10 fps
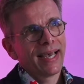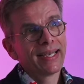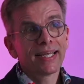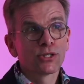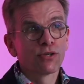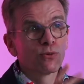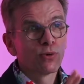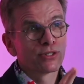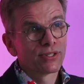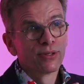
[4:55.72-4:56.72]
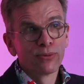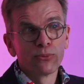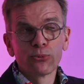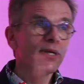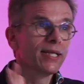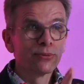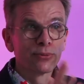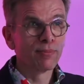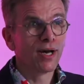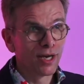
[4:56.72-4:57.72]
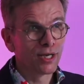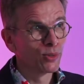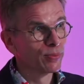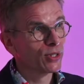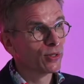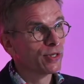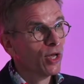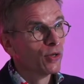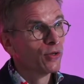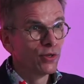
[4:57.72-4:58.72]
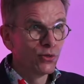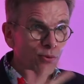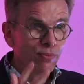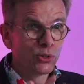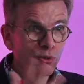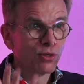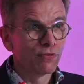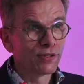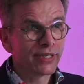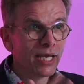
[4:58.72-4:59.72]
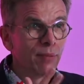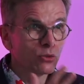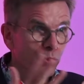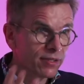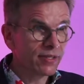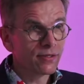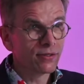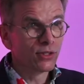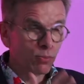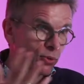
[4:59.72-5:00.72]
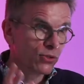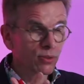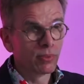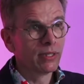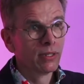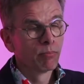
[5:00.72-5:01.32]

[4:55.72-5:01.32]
And that's, of course, really remarkable because the universe came into existence, possibly,